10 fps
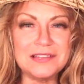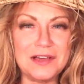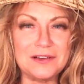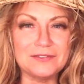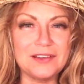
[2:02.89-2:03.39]

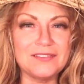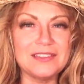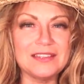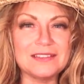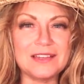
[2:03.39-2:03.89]
love of
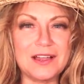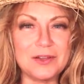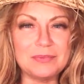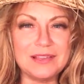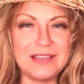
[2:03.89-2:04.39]
the
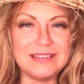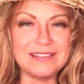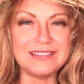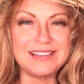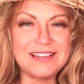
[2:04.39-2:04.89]
entire
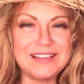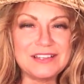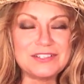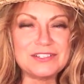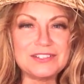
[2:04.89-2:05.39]
planet
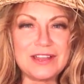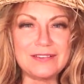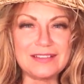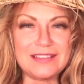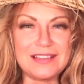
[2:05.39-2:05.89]

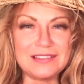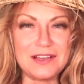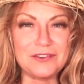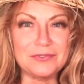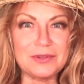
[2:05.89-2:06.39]
sharing that
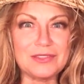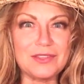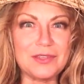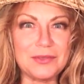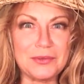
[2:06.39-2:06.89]
love with
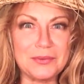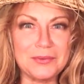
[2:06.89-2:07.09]
you.